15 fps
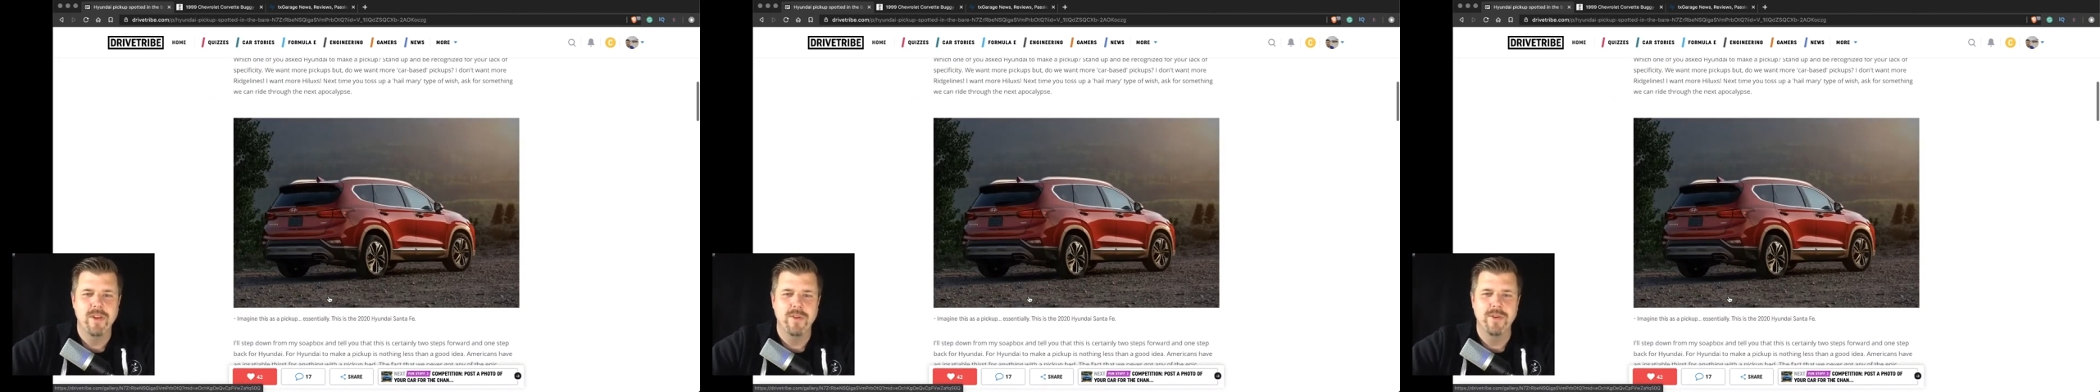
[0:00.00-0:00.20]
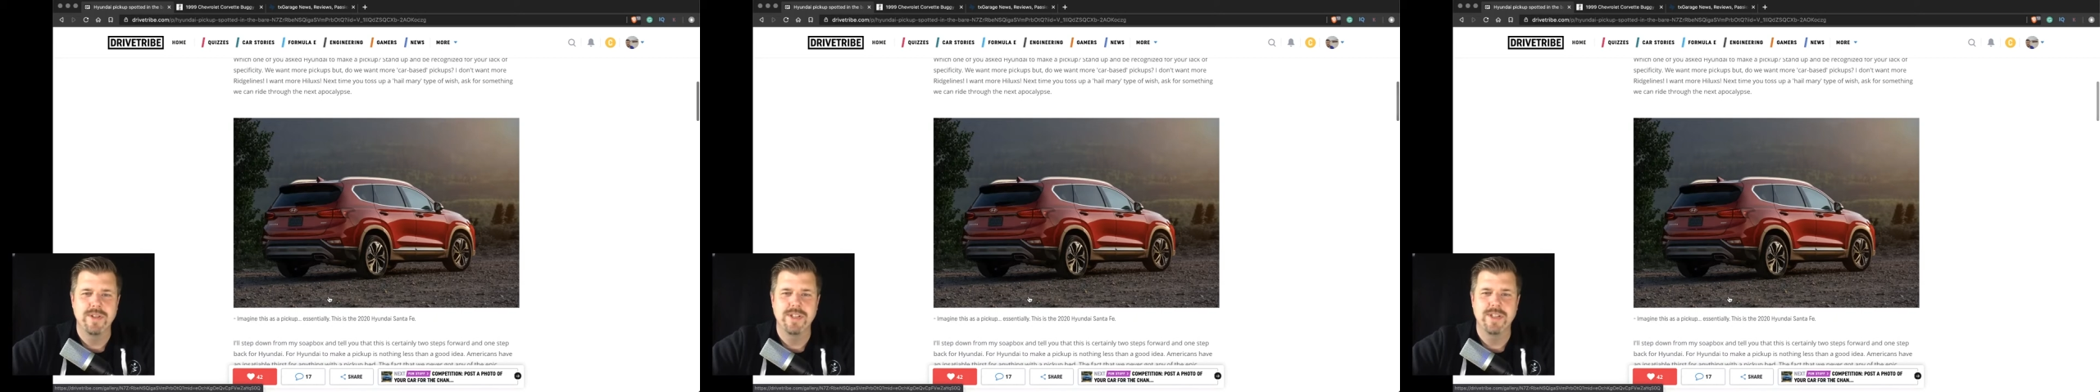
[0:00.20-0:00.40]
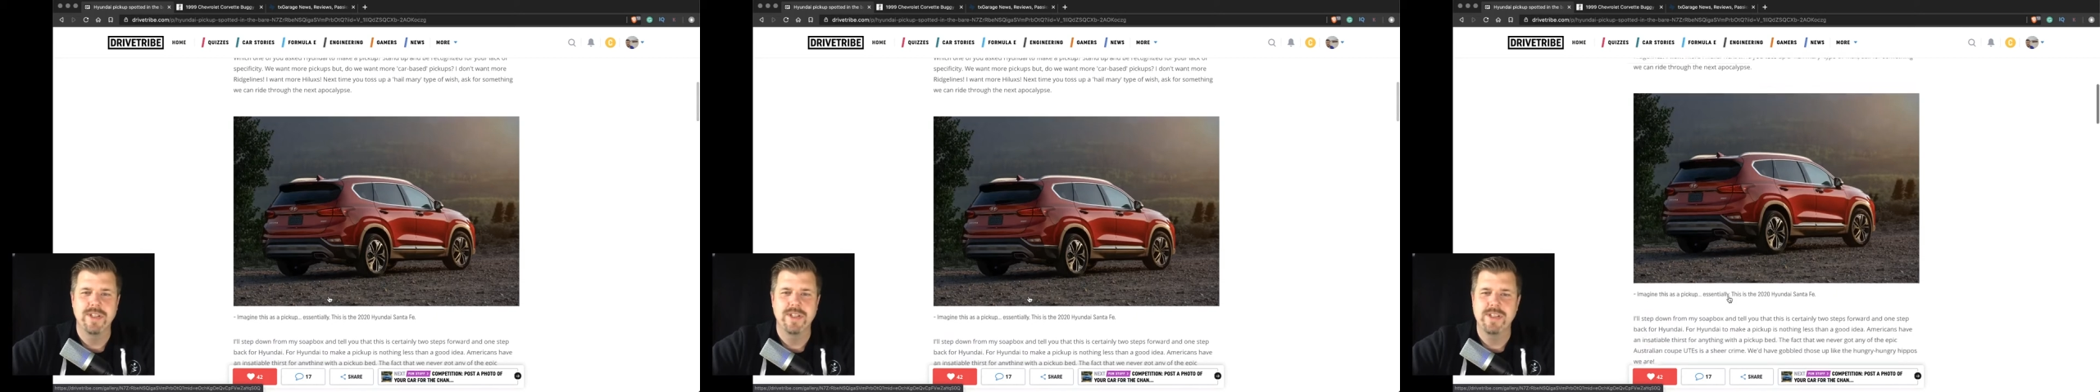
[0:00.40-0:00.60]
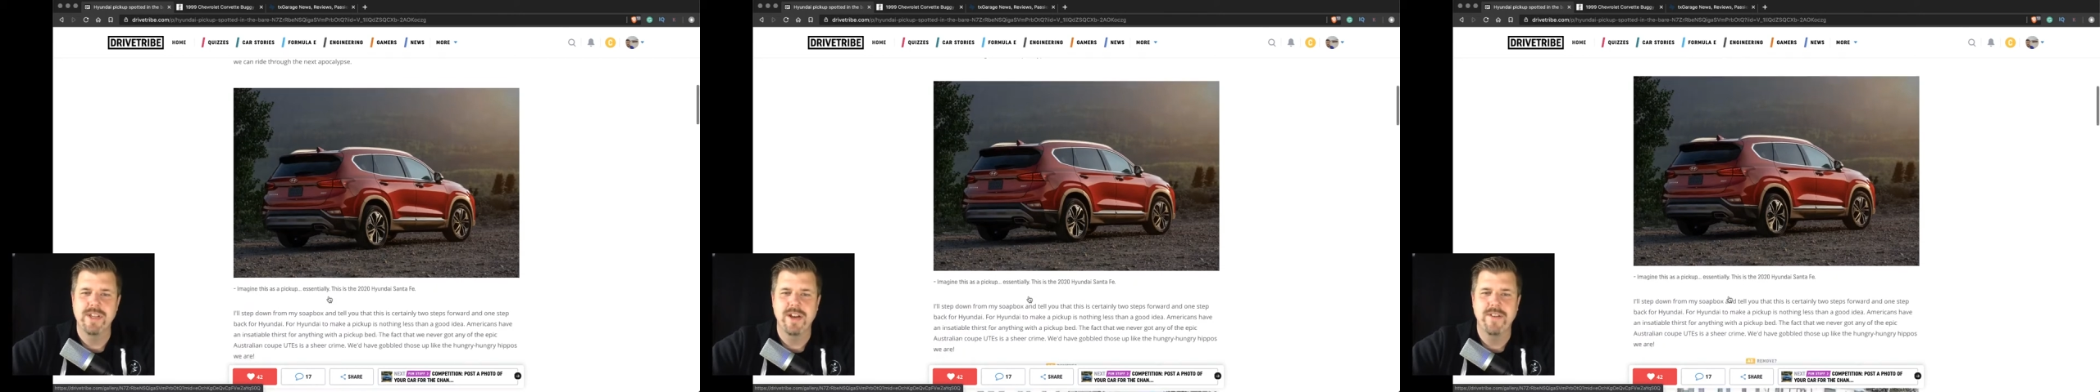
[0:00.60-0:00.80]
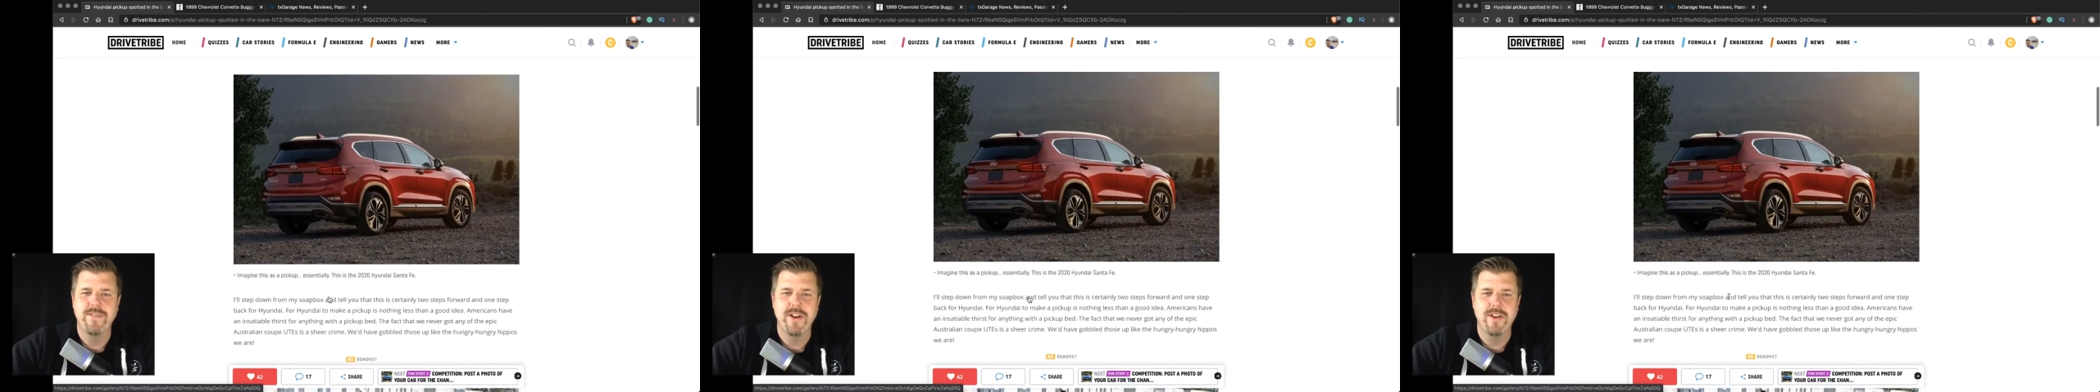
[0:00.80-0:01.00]
or is it the
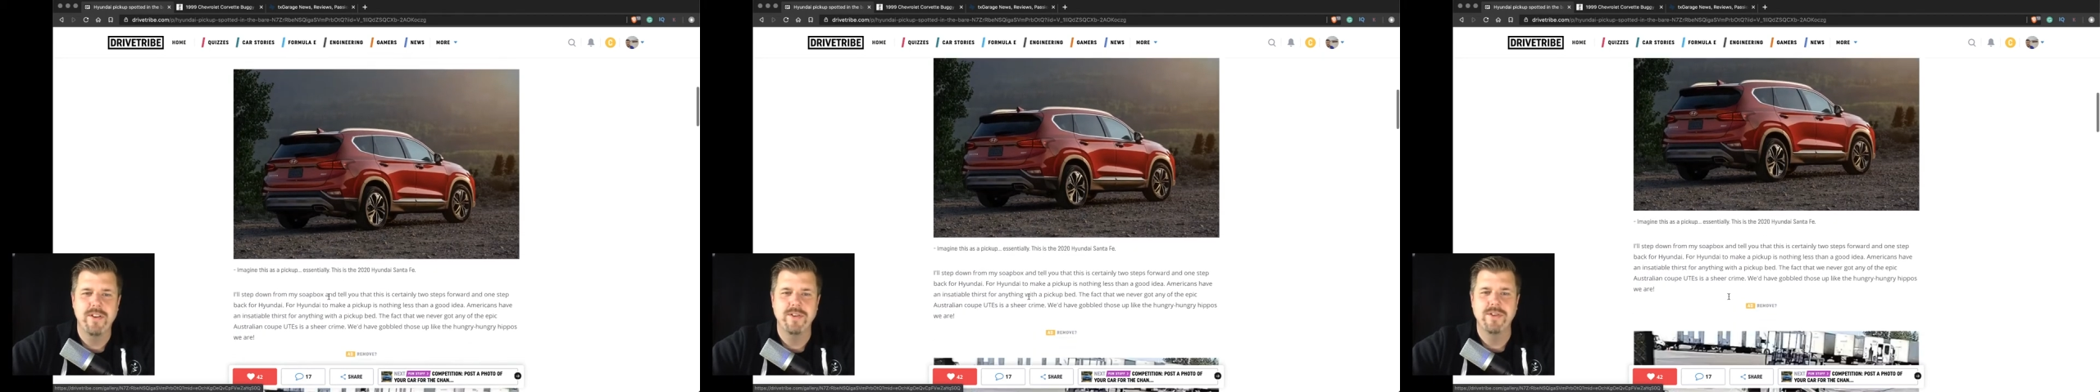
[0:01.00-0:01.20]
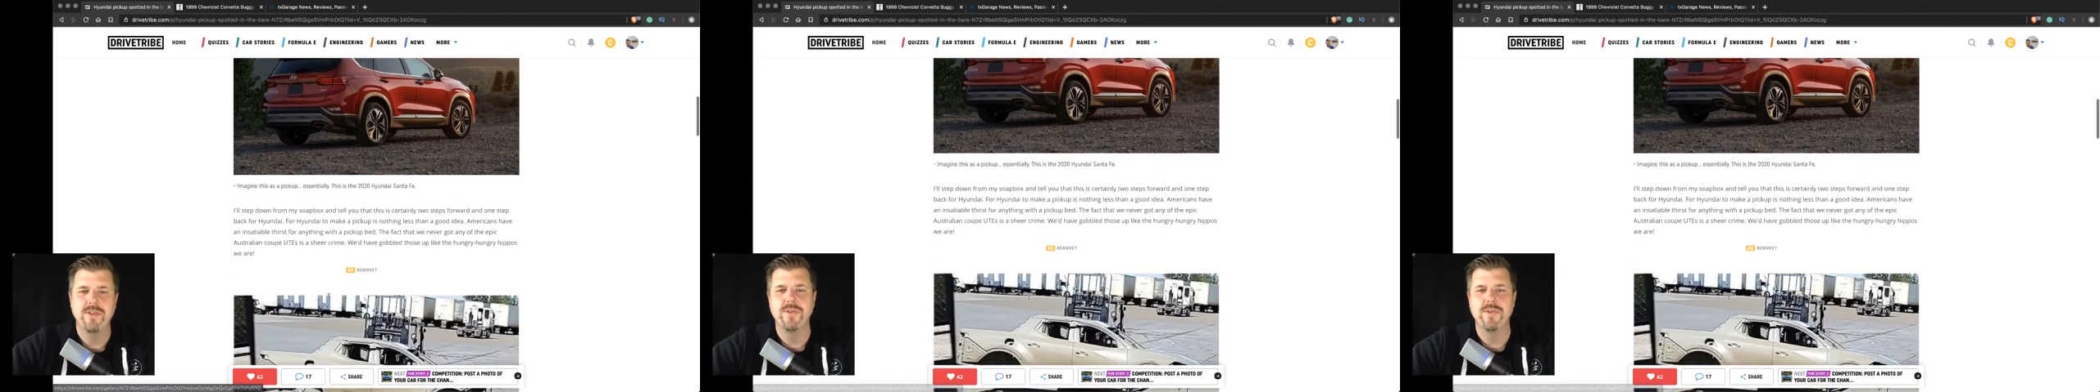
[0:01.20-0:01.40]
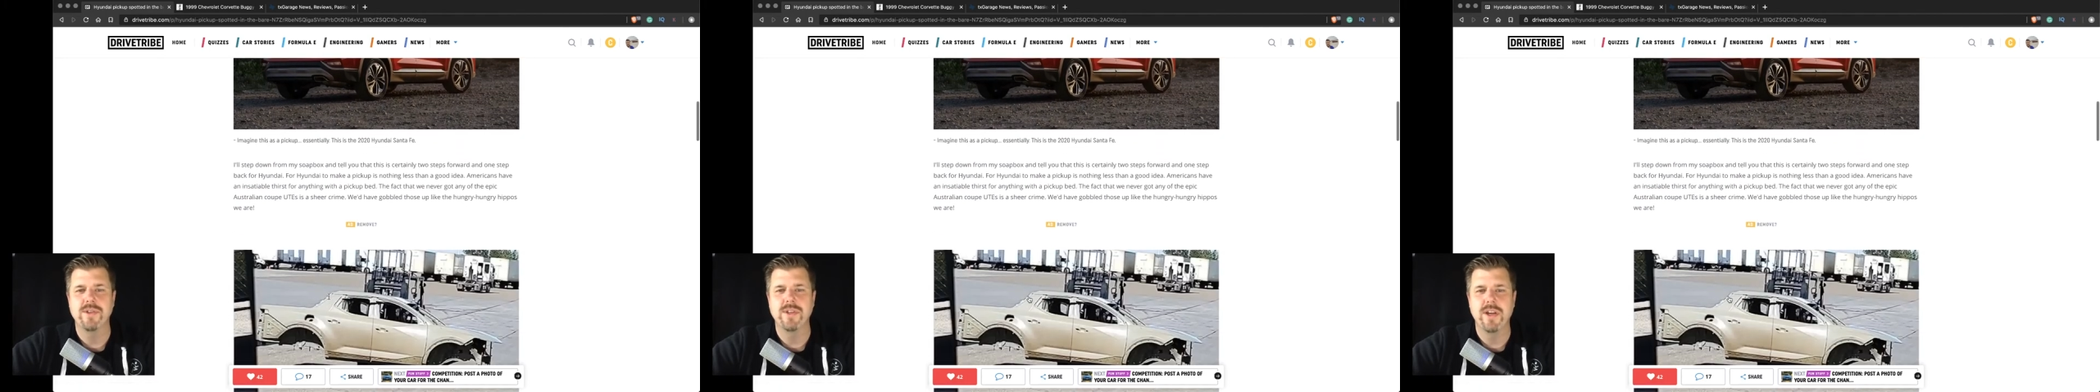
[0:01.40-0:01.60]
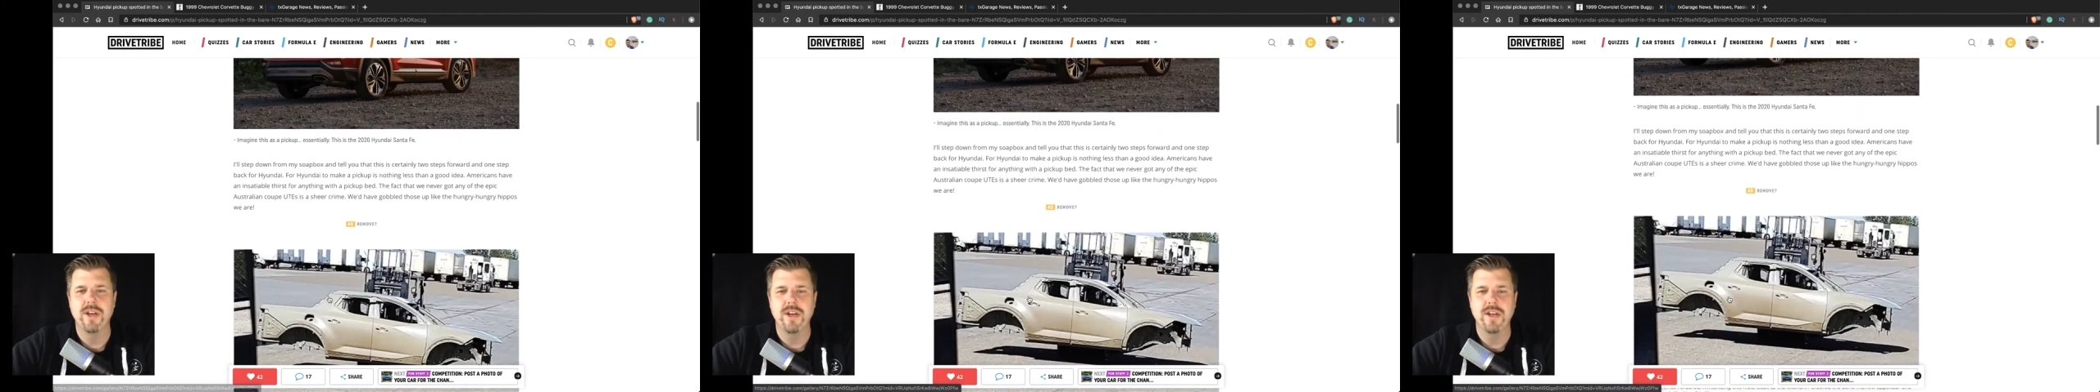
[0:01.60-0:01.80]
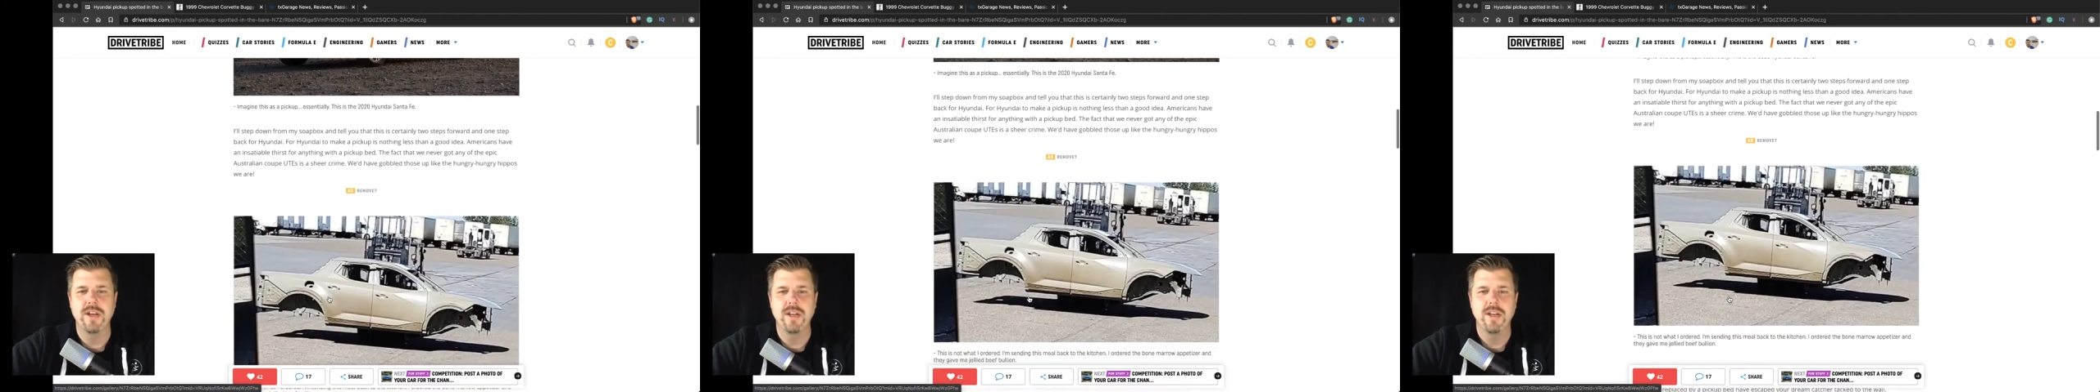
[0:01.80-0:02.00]
Santa Fe or the
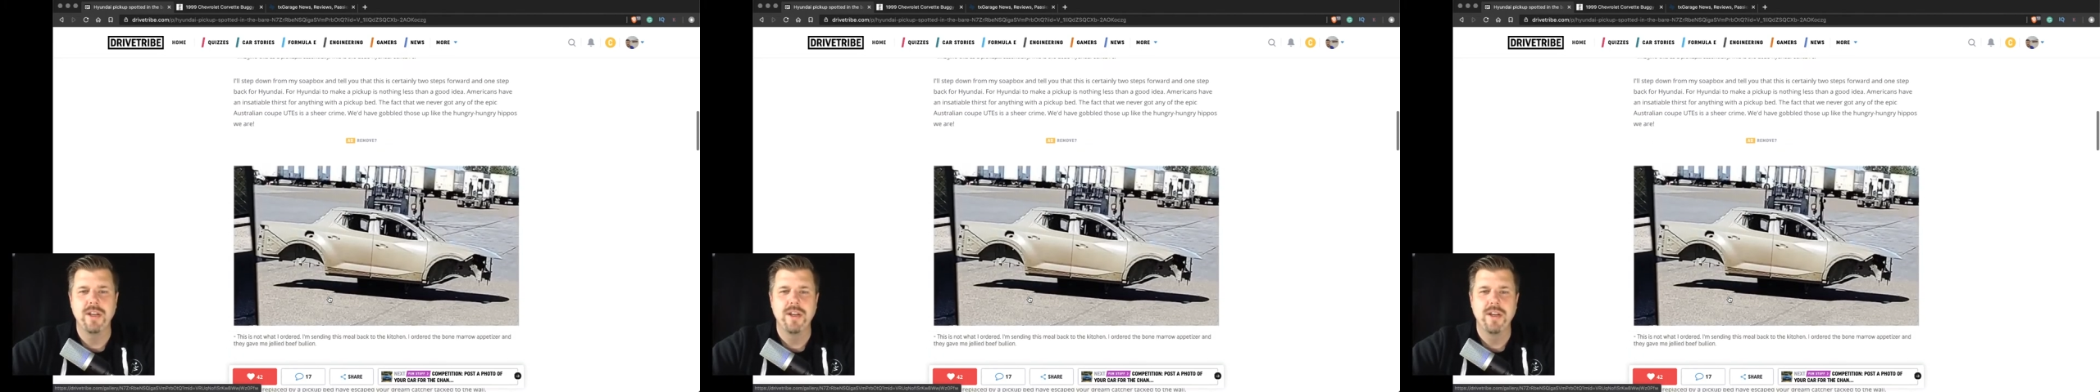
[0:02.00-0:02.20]
Tucson?